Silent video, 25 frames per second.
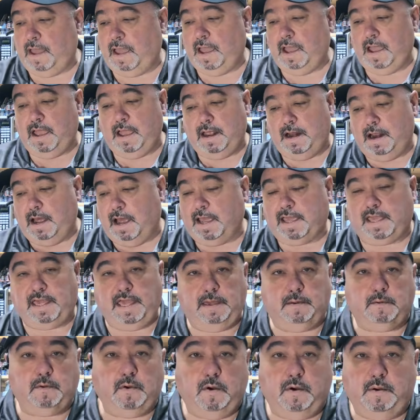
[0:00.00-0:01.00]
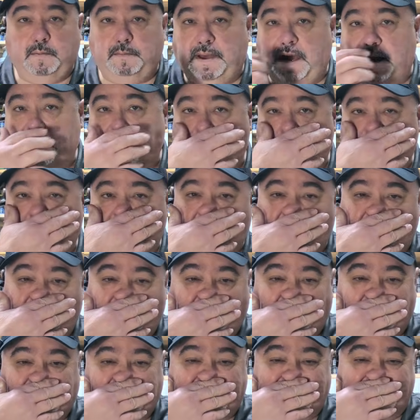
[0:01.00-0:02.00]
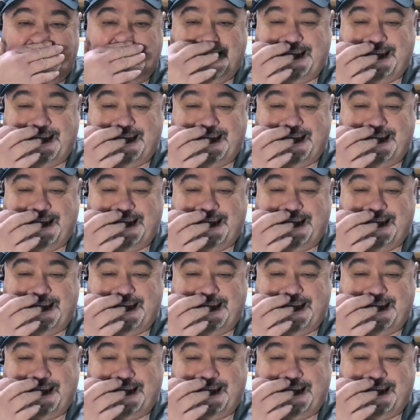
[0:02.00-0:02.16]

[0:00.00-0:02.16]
and I keep going back to this one.